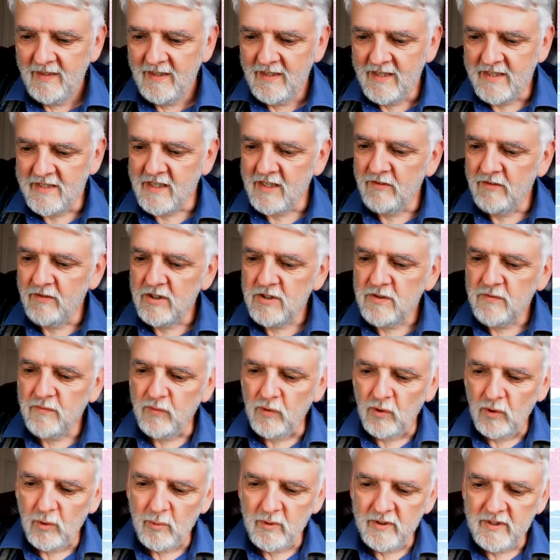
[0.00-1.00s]
As I rush
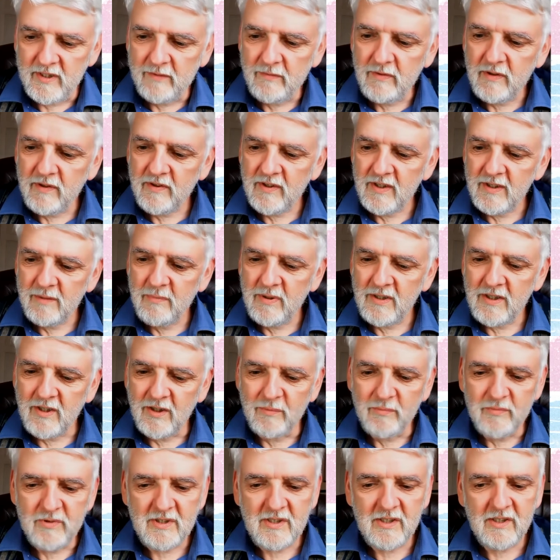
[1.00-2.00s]
forward, everything
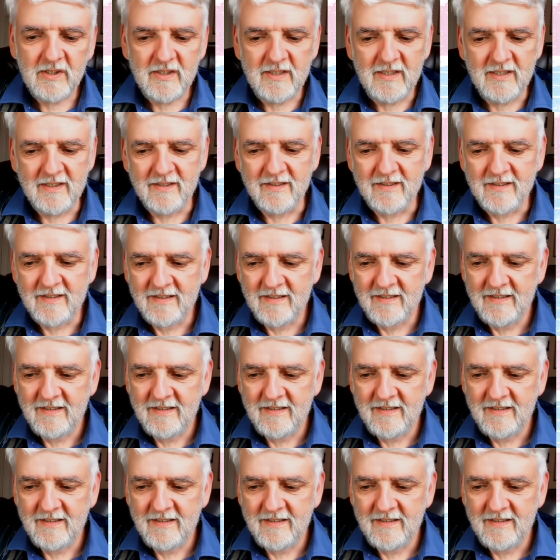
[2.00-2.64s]
becomes clear.